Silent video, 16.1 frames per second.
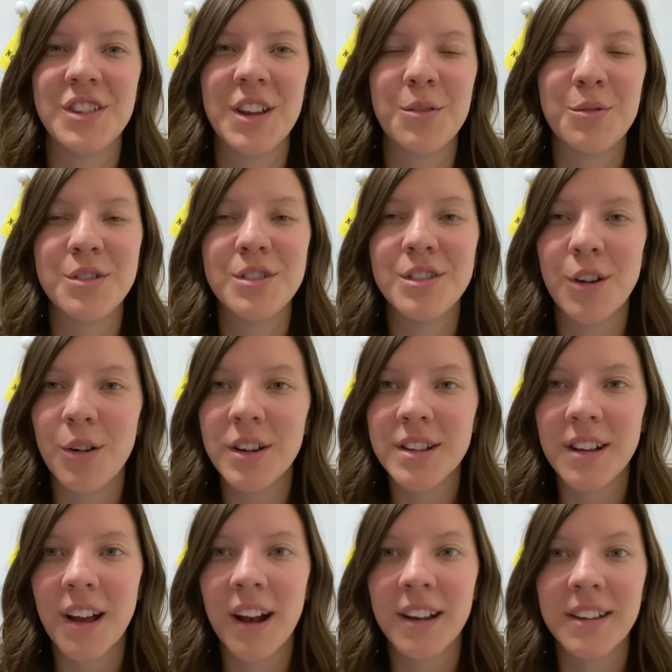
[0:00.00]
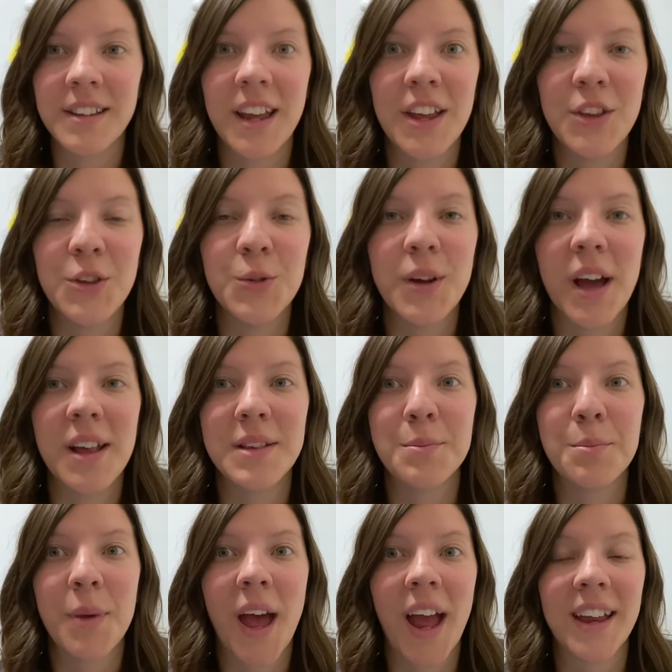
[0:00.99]
and we're so excited to get you guys
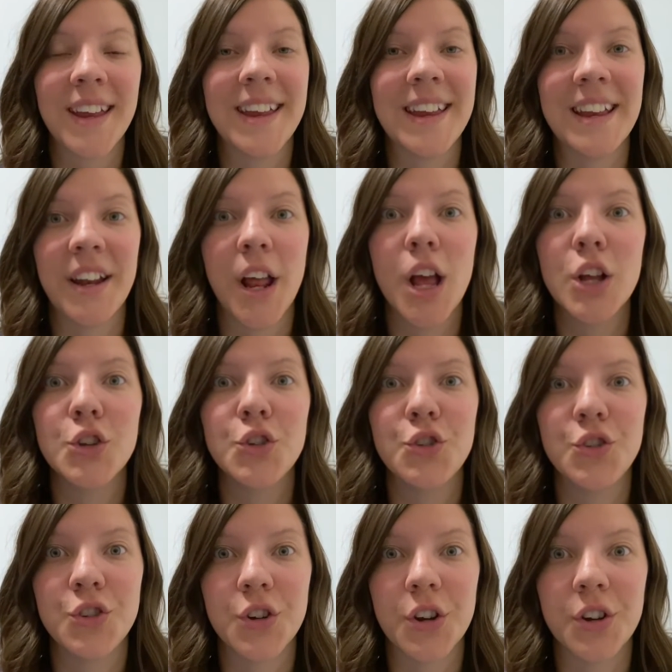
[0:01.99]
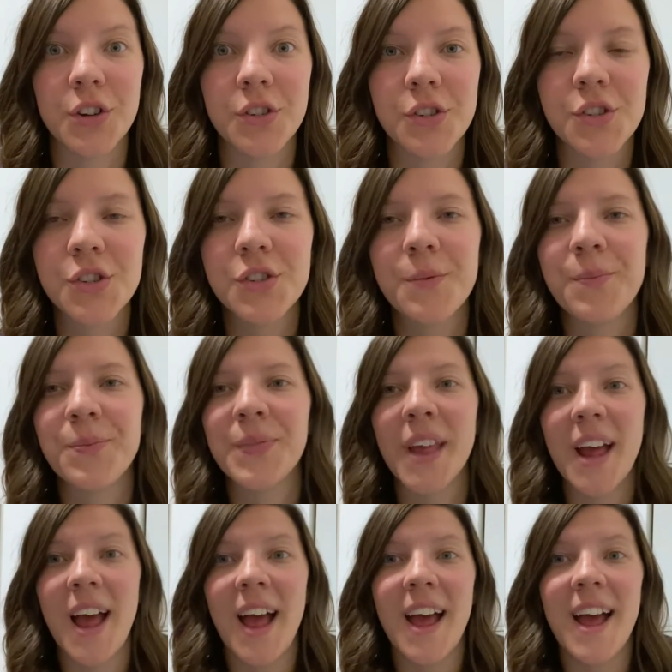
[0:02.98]
back in church.
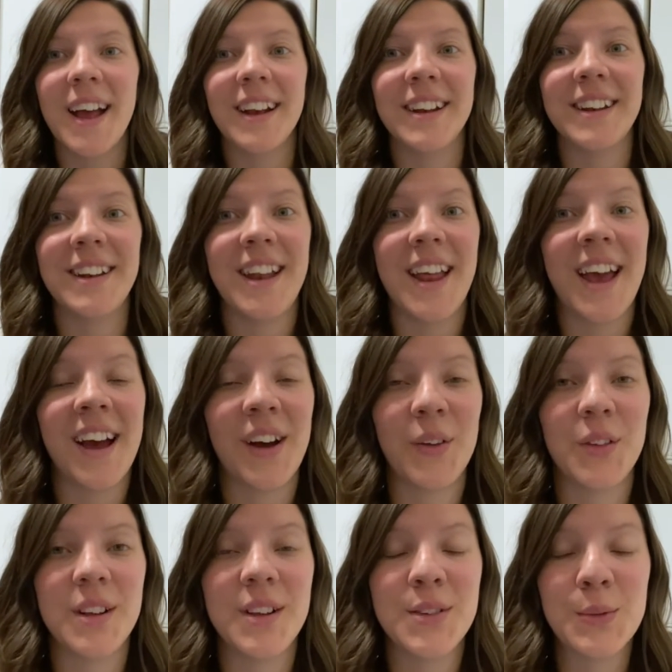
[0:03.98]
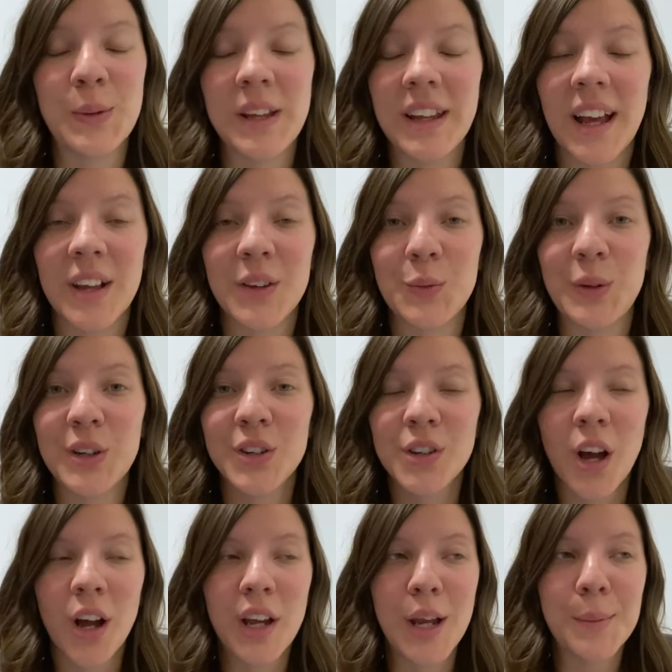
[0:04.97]
Now, this week, guys, we are
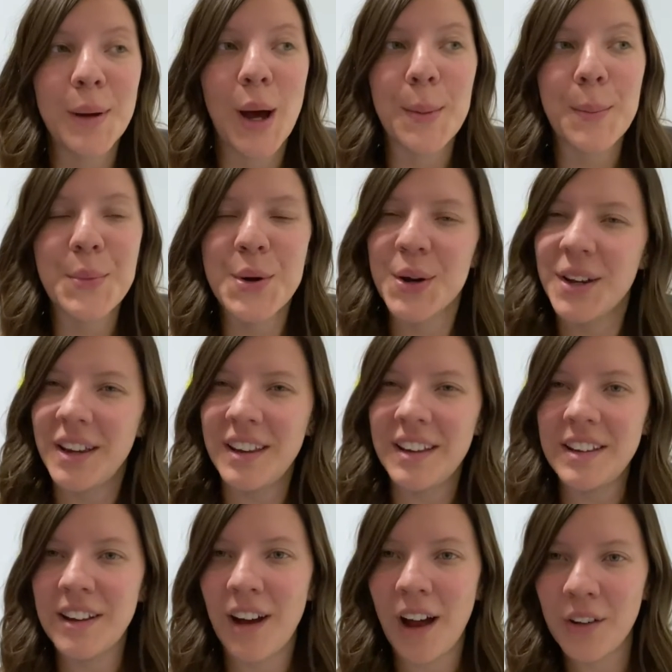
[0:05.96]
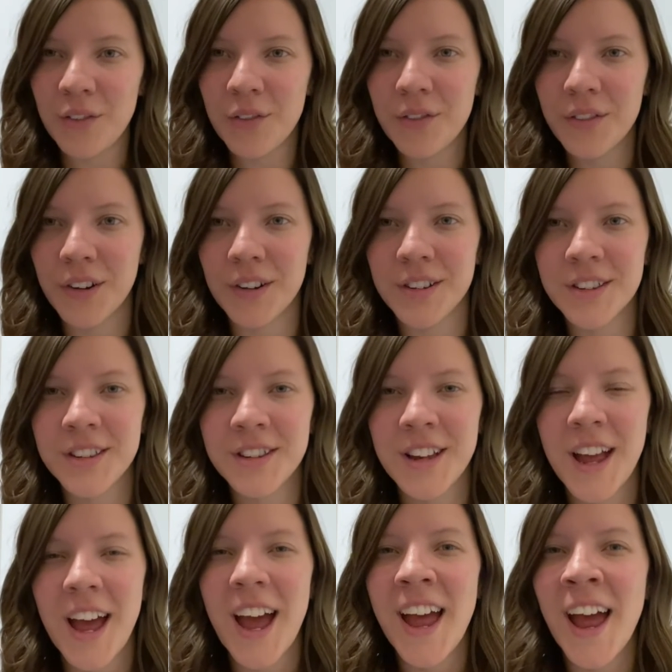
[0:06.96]
talking about putting God first.
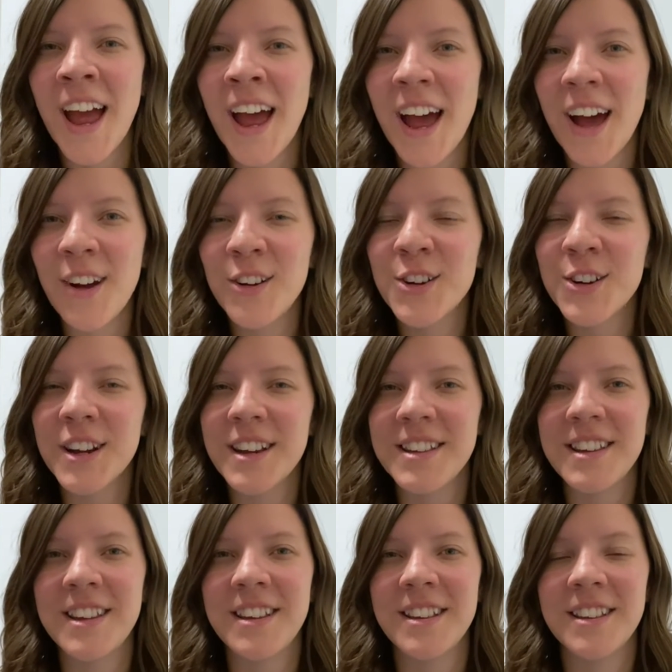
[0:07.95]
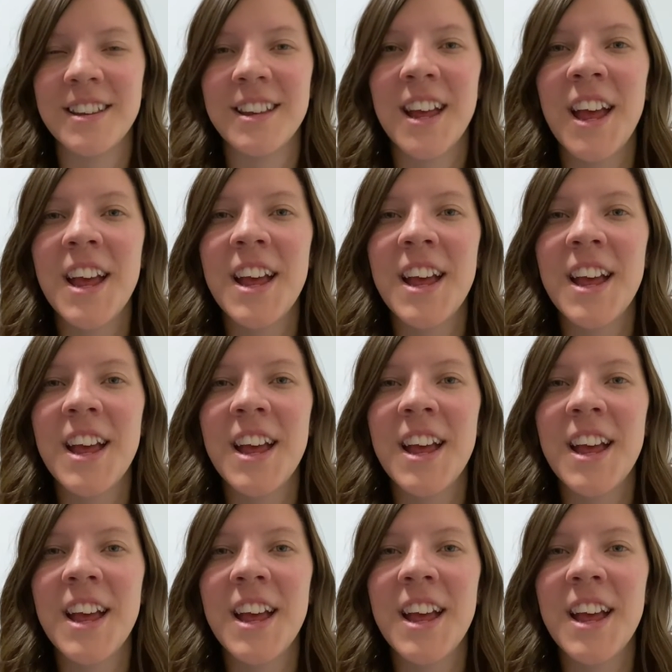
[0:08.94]
How crazy is it